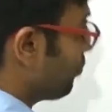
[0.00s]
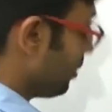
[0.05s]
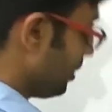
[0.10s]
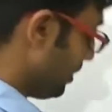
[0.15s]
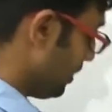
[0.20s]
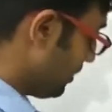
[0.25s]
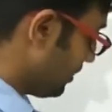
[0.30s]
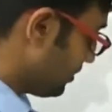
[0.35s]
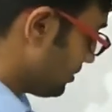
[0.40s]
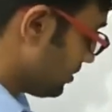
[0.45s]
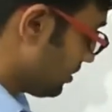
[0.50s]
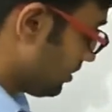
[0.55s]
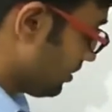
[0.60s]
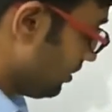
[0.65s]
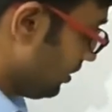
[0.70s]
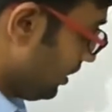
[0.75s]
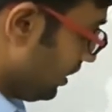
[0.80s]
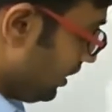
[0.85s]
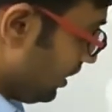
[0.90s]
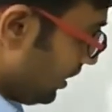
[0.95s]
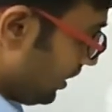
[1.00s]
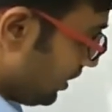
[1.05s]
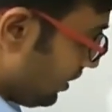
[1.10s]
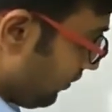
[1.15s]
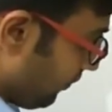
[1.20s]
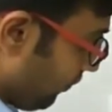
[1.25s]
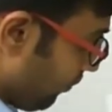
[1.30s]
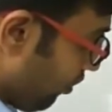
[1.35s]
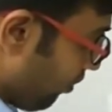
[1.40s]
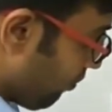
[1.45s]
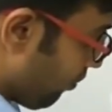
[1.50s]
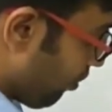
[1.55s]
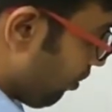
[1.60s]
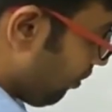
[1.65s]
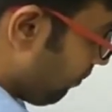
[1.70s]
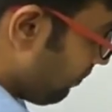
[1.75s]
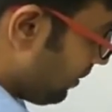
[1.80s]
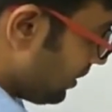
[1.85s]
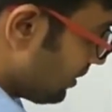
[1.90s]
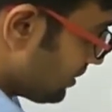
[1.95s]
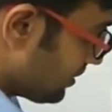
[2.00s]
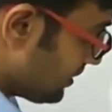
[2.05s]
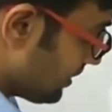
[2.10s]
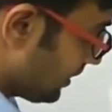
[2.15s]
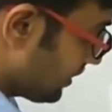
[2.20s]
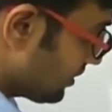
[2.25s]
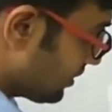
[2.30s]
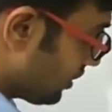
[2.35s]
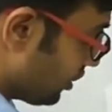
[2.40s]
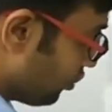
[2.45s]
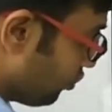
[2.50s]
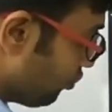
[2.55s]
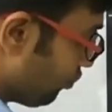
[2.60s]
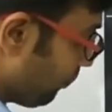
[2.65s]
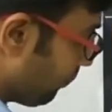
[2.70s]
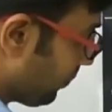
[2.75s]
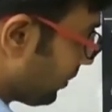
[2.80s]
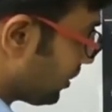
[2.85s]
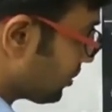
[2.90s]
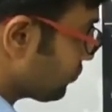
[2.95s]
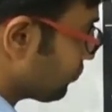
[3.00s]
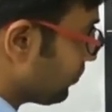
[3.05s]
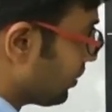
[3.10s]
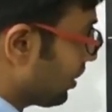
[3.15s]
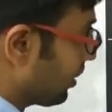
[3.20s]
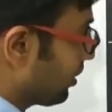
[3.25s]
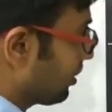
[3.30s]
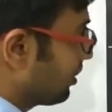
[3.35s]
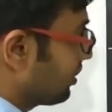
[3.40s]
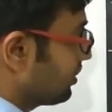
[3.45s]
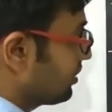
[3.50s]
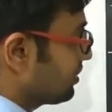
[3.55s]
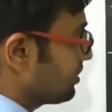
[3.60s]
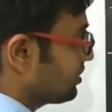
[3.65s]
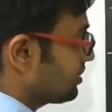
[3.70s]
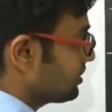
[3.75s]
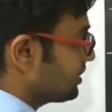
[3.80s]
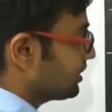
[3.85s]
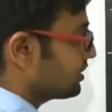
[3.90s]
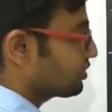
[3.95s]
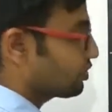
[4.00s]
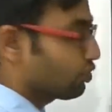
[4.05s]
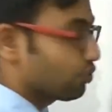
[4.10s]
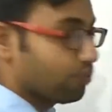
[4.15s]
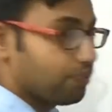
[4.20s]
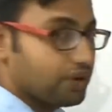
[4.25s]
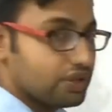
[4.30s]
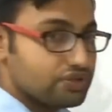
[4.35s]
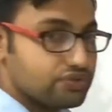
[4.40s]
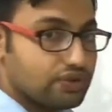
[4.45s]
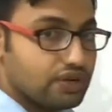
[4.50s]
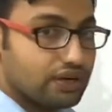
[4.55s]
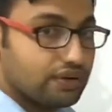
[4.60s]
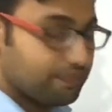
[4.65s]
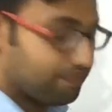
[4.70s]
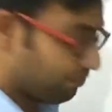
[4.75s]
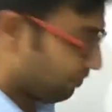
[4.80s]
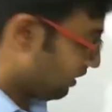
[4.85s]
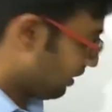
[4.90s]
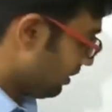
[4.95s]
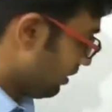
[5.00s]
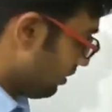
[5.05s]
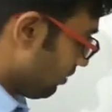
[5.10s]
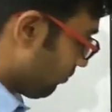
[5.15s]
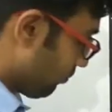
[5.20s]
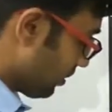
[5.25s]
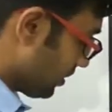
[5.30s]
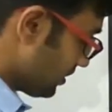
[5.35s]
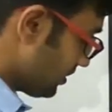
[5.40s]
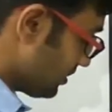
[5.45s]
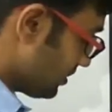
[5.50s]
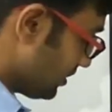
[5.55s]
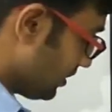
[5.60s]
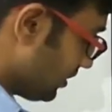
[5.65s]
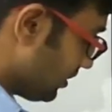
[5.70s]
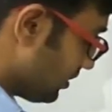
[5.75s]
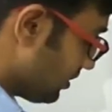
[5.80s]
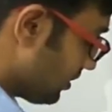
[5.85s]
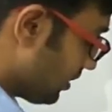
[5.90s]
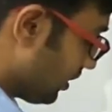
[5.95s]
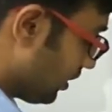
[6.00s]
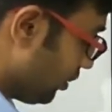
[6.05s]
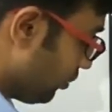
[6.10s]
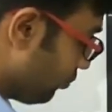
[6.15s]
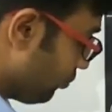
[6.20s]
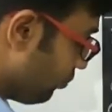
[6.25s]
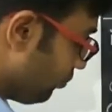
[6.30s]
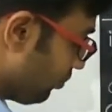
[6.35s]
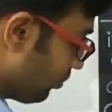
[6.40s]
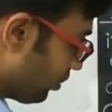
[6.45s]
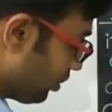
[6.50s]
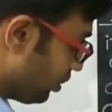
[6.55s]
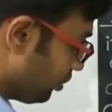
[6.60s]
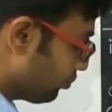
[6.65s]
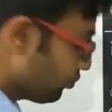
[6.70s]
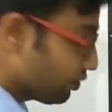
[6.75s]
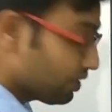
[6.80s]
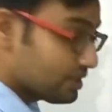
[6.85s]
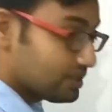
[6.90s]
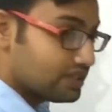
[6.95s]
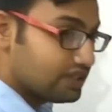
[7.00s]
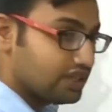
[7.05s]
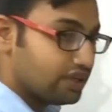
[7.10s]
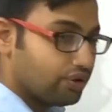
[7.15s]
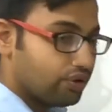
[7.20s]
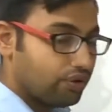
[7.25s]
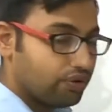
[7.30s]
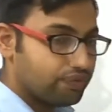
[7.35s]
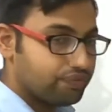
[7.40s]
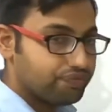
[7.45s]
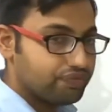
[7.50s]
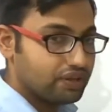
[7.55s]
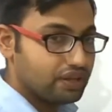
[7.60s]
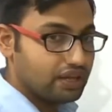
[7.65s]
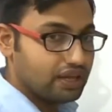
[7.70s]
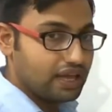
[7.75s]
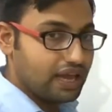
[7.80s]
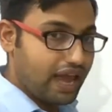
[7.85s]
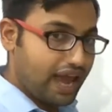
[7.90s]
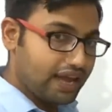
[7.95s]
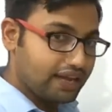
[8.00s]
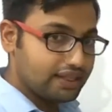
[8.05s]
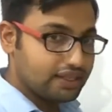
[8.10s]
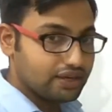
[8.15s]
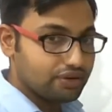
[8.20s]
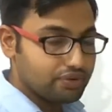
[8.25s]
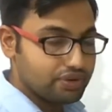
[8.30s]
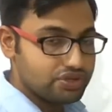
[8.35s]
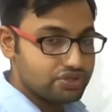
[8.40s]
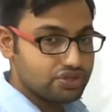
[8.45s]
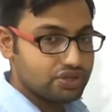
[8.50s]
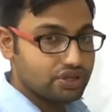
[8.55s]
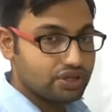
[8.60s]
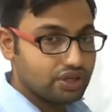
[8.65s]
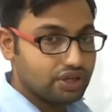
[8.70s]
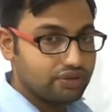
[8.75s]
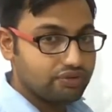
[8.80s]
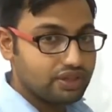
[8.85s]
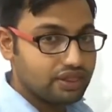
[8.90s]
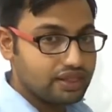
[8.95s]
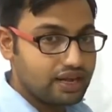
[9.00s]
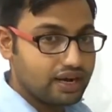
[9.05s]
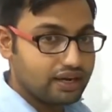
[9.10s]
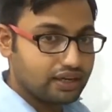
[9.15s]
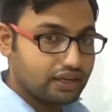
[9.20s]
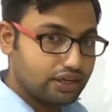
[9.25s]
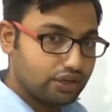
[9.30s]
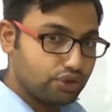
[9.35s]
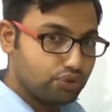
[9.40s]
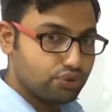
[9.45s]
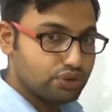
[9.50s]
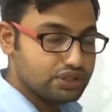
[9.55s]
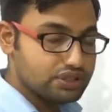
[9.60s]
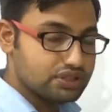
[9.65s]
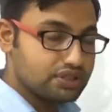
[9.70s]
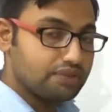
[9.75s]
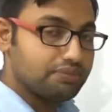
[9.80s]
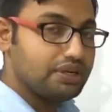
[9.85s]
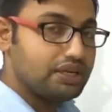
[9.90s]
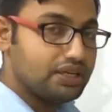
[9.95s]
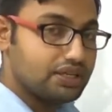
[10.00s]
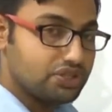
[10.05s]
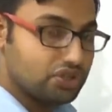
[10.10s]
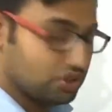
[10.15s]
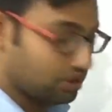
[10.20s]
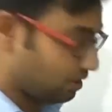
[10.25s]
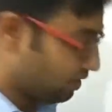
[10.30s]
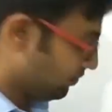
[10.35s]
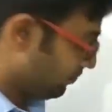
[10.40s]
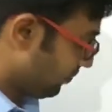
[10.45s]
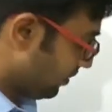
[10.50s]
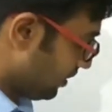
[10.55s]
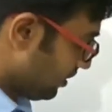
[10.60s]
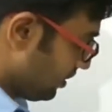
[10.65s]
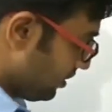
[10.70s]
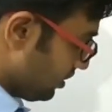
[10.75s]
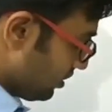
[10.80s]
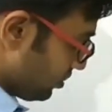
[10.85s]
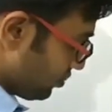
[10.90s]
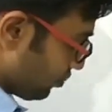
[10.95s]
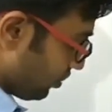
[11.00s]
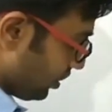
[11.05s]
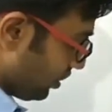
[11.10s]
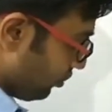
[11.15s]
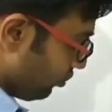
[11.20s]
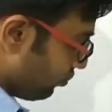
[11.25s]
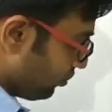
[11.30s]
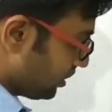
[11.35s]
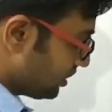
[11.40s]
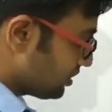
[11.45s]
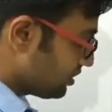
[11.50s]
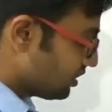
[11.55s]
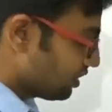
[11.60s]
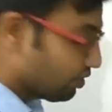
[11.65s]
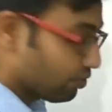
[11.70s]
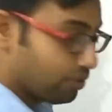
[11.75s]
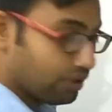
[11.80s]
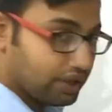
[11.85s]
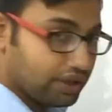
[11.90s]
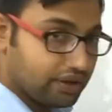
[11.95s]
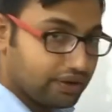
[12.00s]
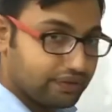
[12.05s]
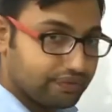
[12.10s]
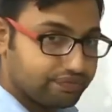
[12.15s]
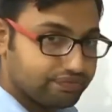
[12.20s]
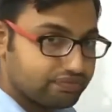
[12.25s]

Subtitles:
odd integer in the form of 6q plus 1. 6q plus 1. What is the q? Q is 0. And in the question given that q is some integer. So q is 0 here.